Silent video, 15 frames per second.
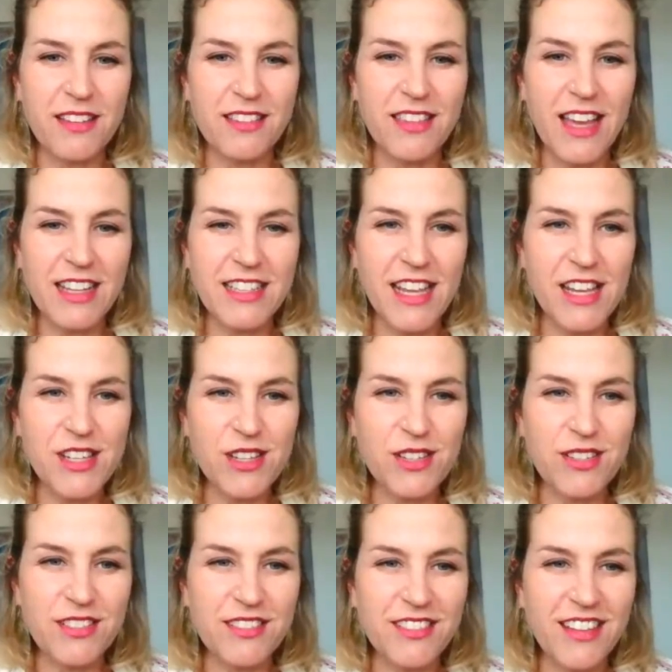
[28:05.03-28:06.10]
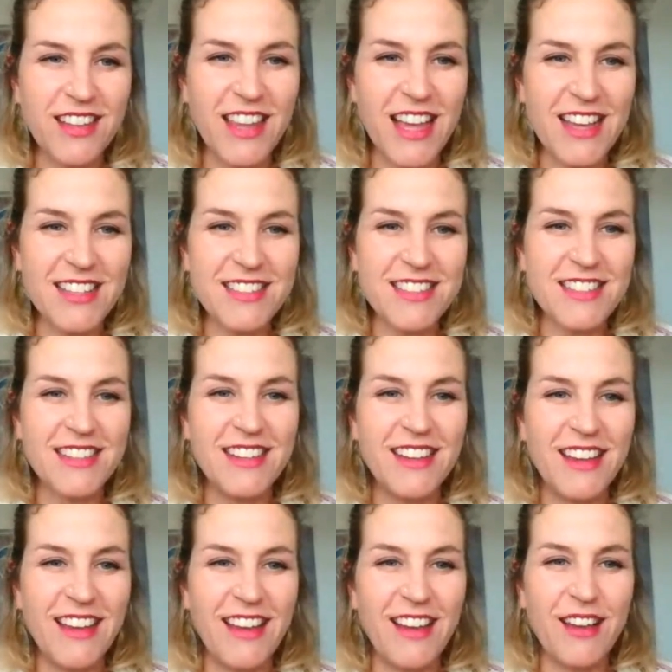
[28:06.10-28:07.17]
lactation class
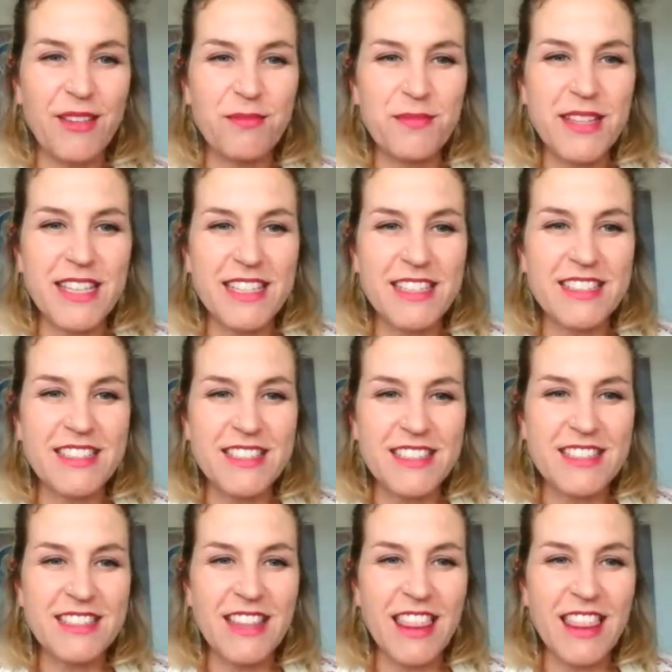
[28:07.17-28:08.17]
is